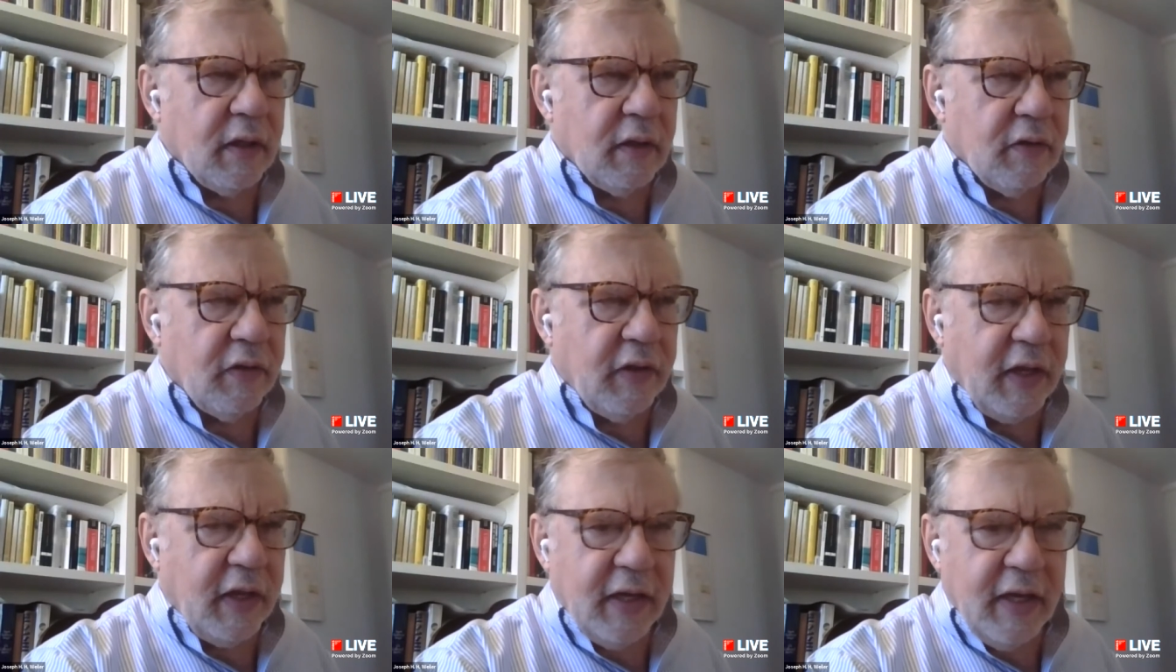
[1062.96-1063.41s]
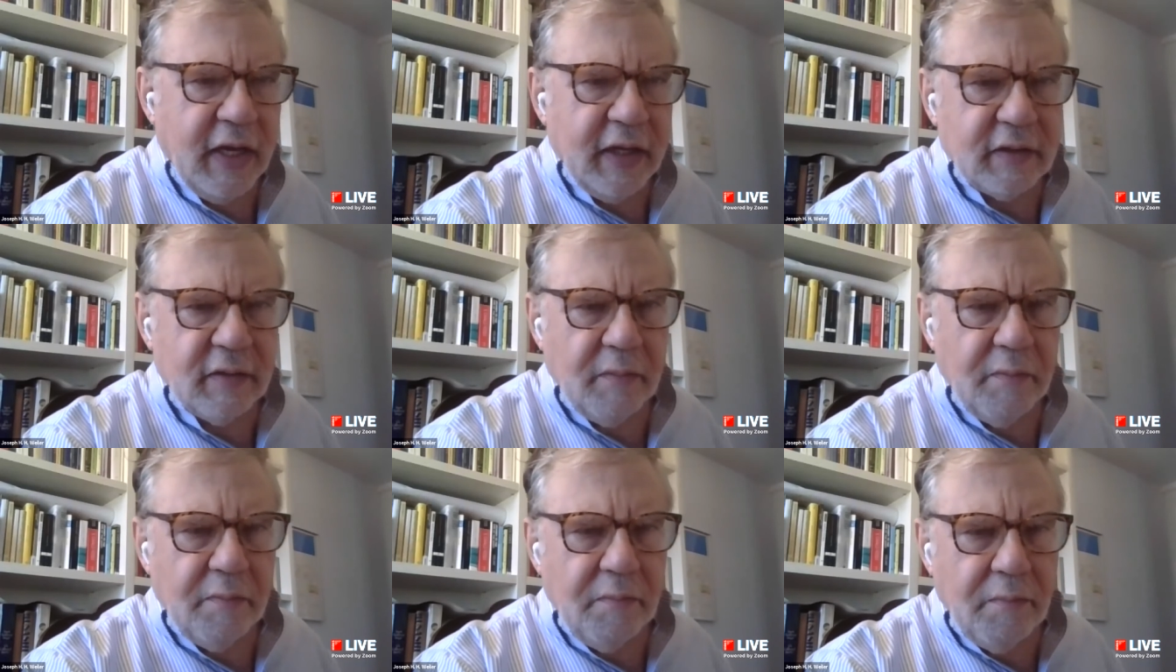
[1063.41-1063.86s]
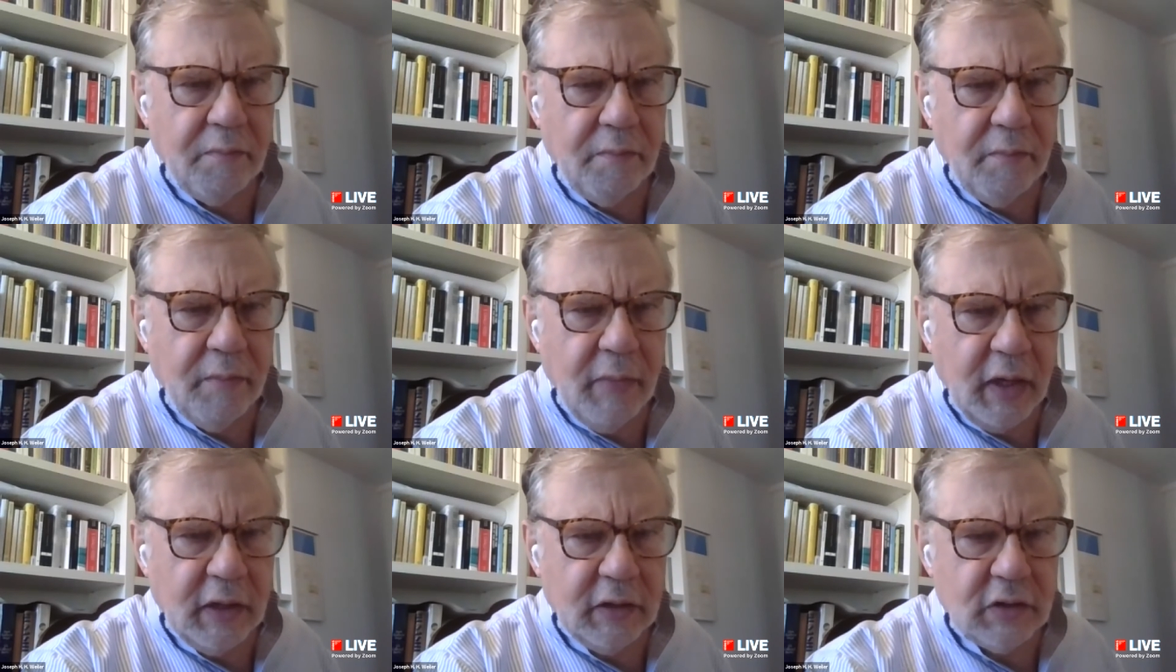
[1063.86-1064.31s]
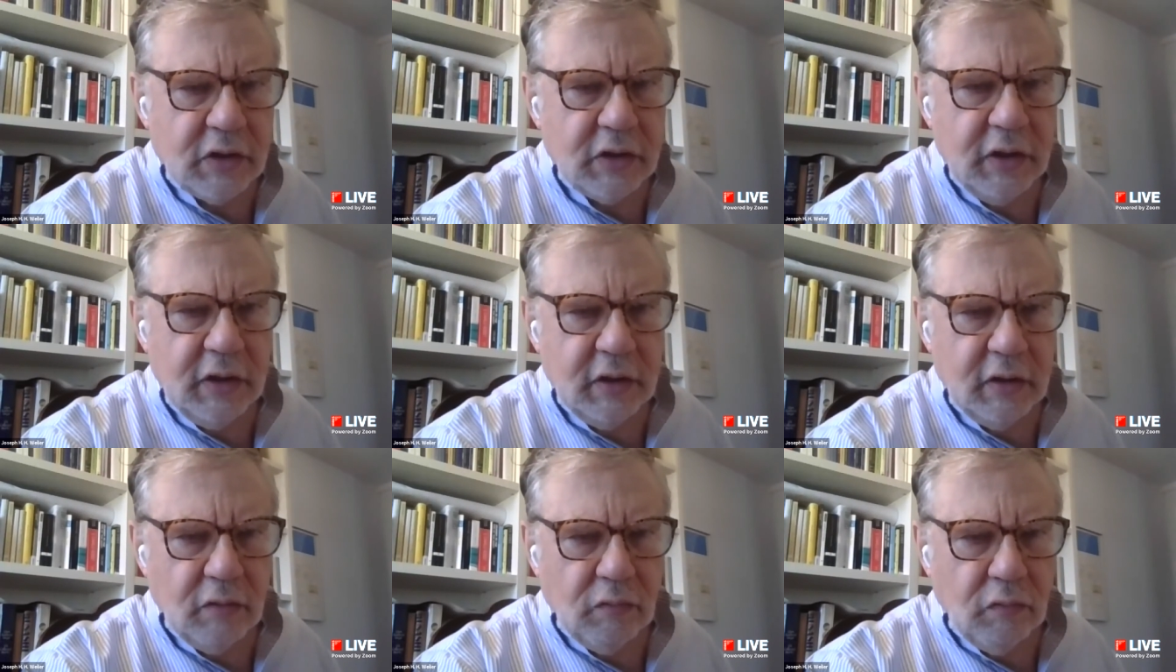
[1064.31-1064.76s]
they get much
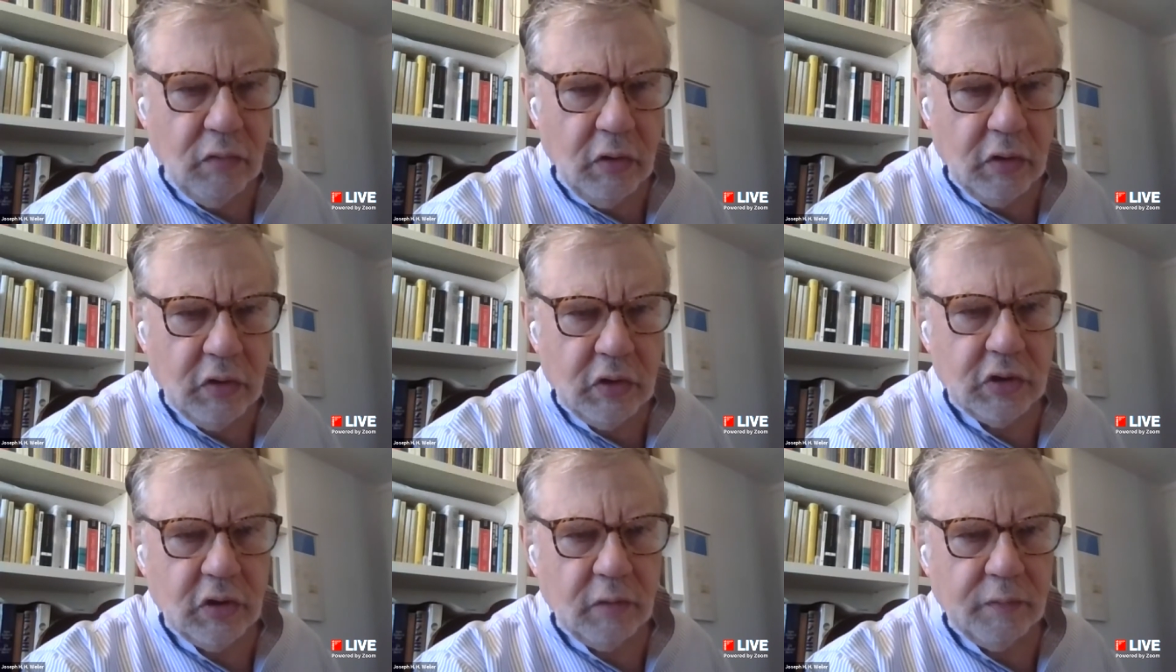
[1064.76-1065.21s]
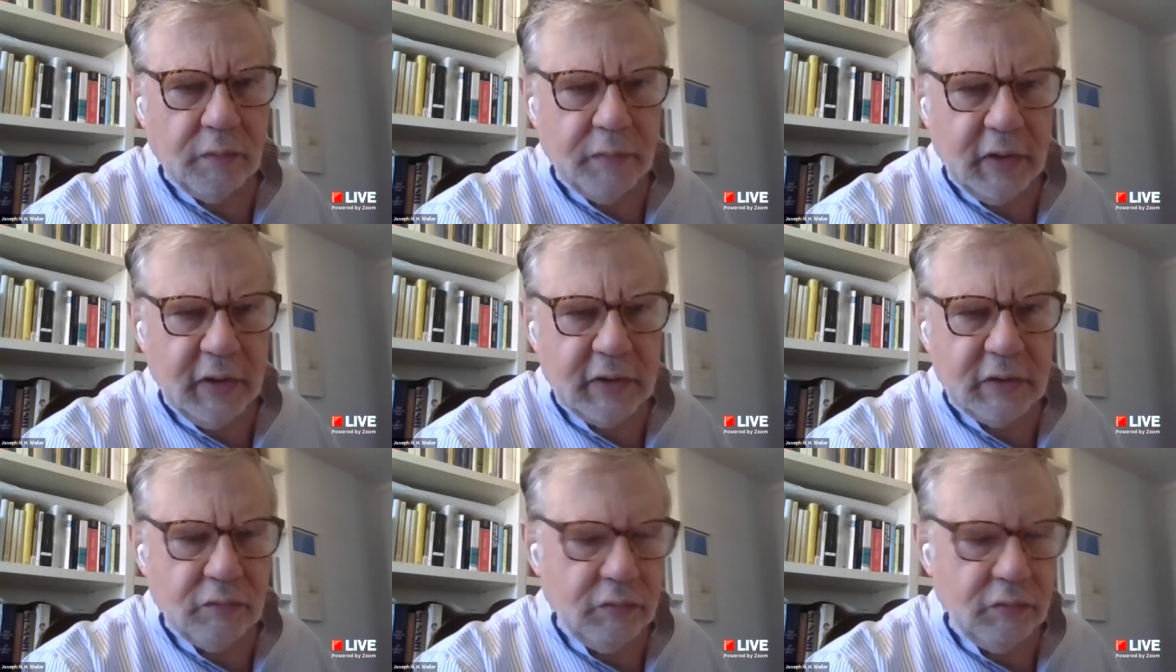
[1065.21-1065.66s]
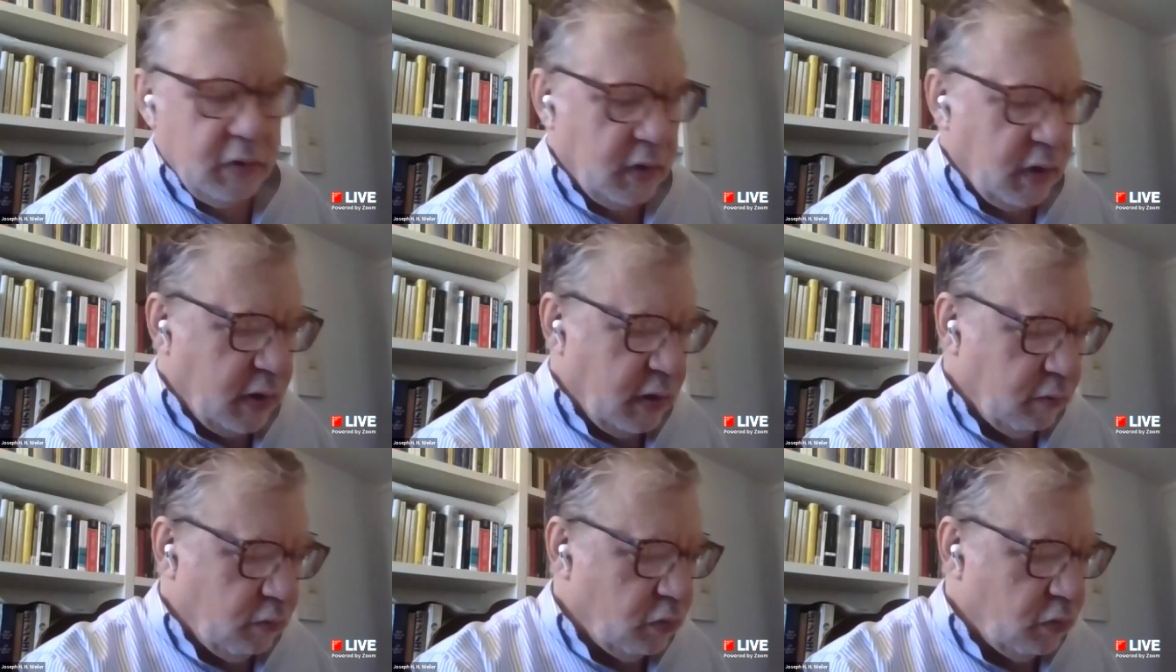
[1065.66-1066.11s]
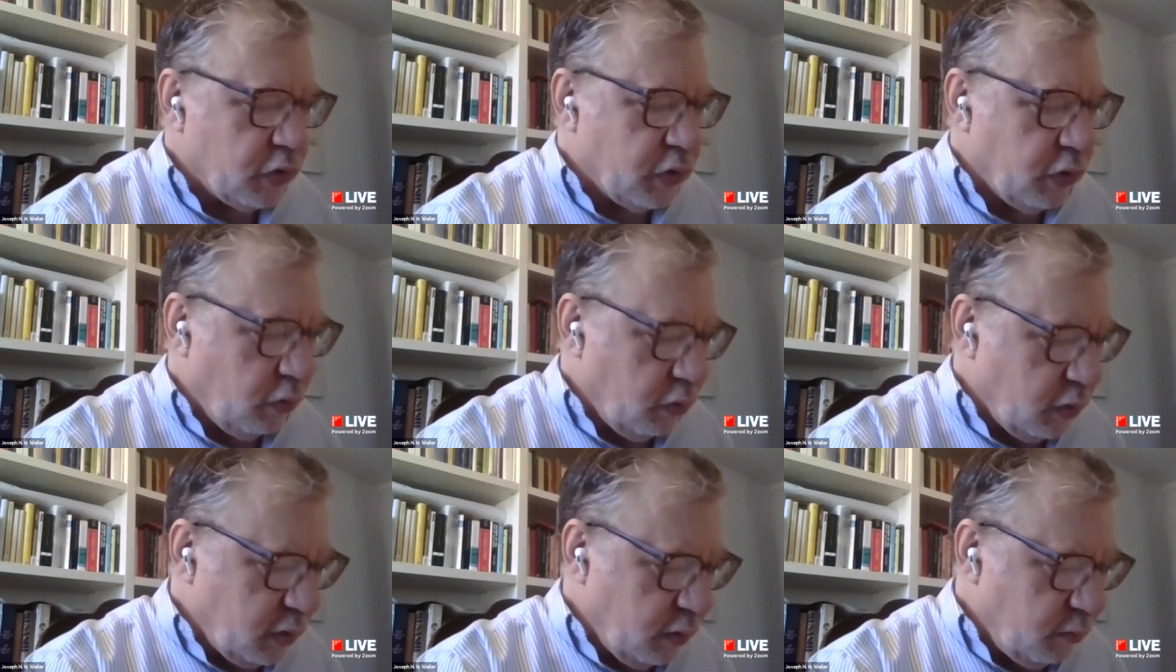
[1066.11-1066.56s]
in a workshop, as we I will
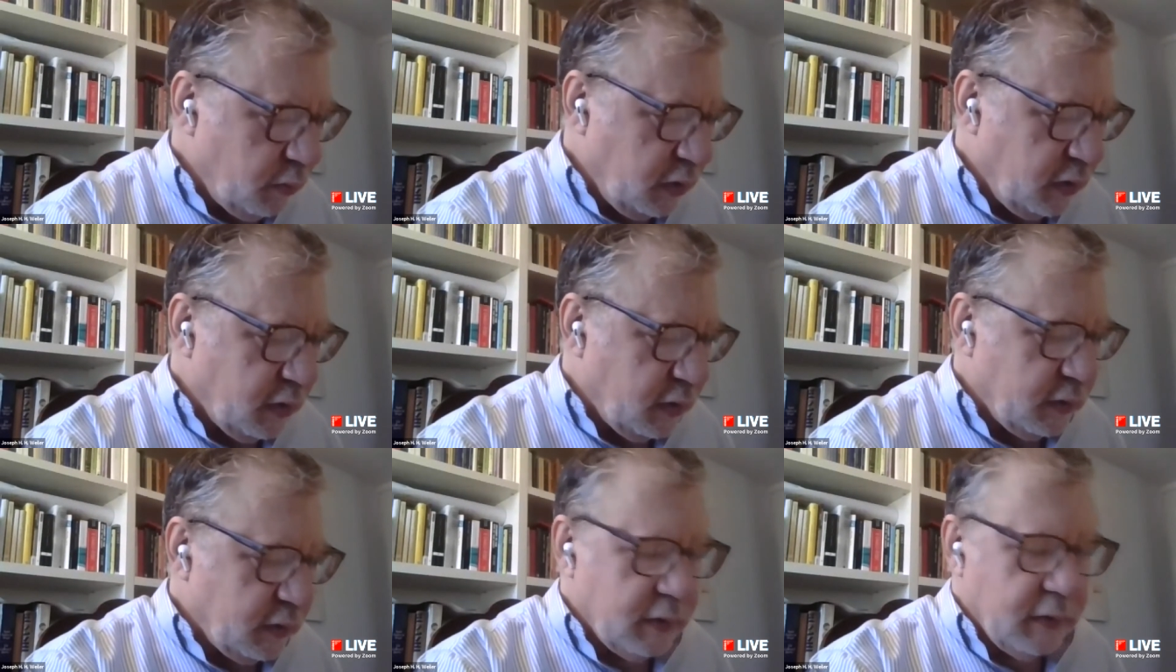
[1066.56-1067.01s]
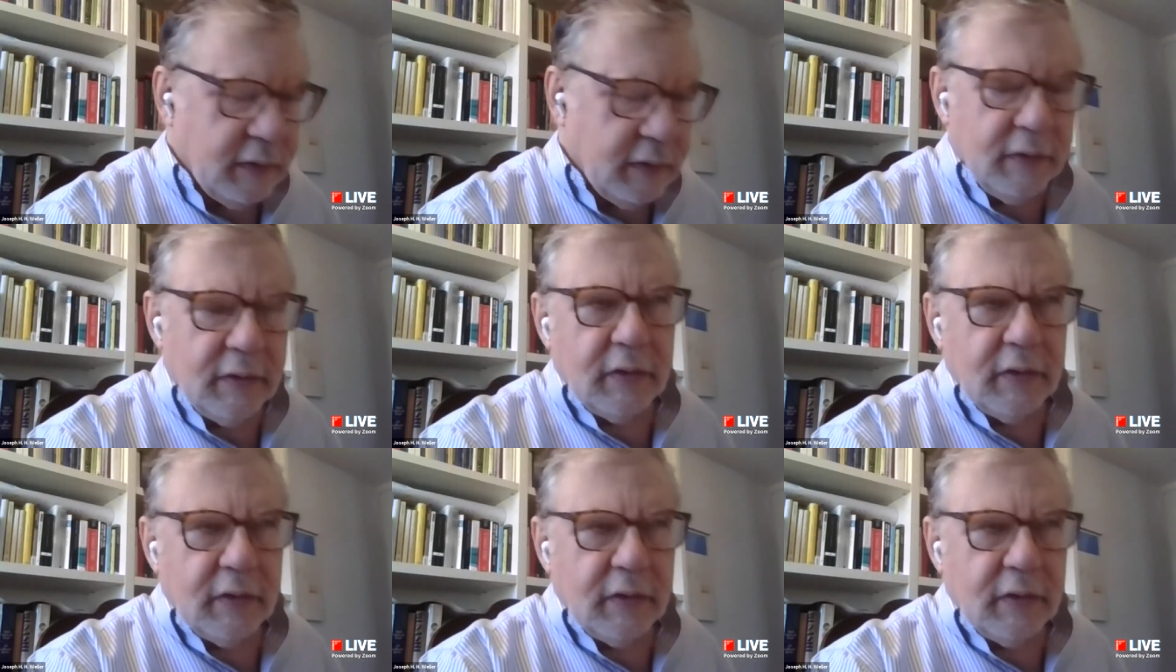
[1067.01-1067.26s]
show in a minute.